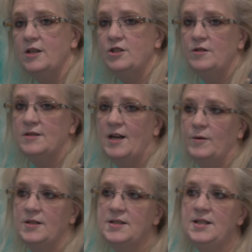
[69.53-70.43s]
issues
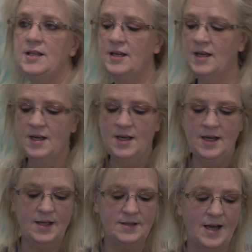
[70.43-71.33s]
that we're seeing
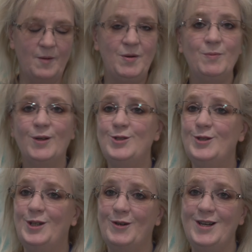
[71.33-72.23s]
is that people are
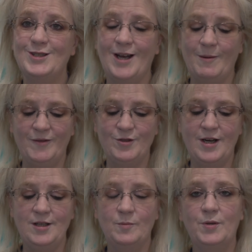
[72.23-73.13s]
doing a great job of
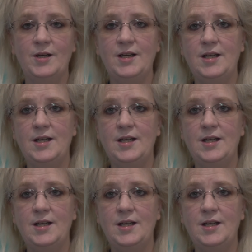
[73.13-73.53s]
trying to put